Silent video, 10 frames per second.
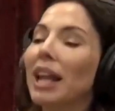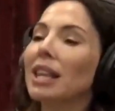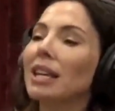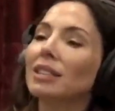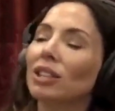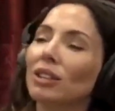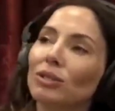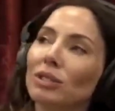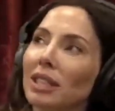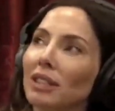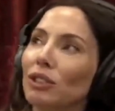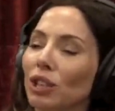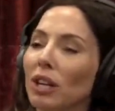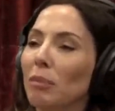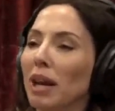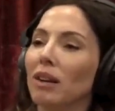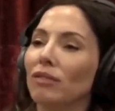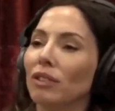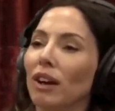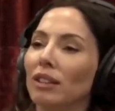But I think it's also, it's like if you're trying to make
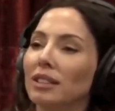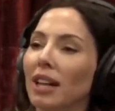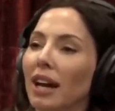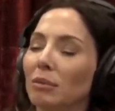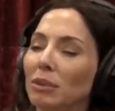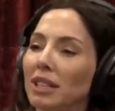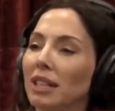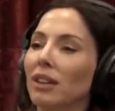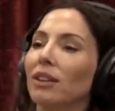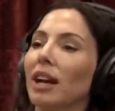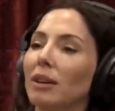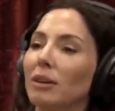up for lost time, it's like, okay,